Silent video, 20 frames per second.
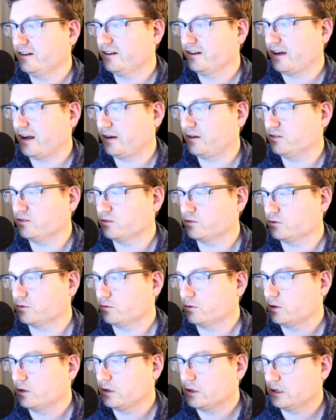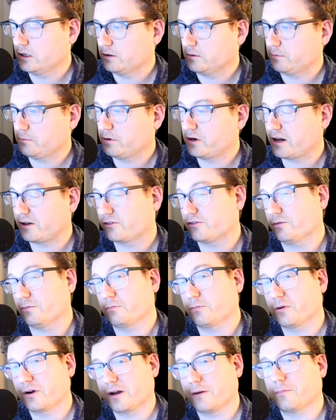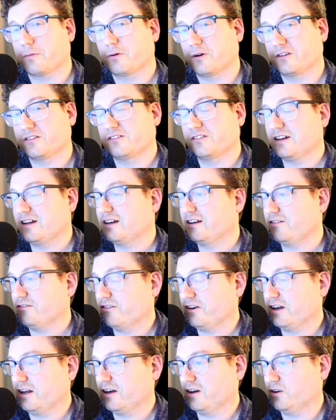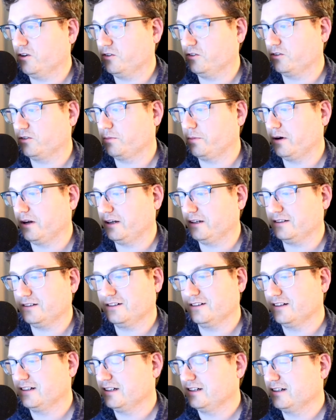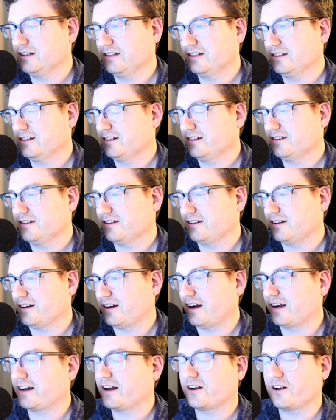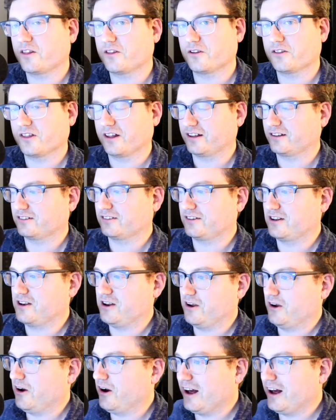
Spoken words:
and put out some pretty pristine videos, but I got other things to do.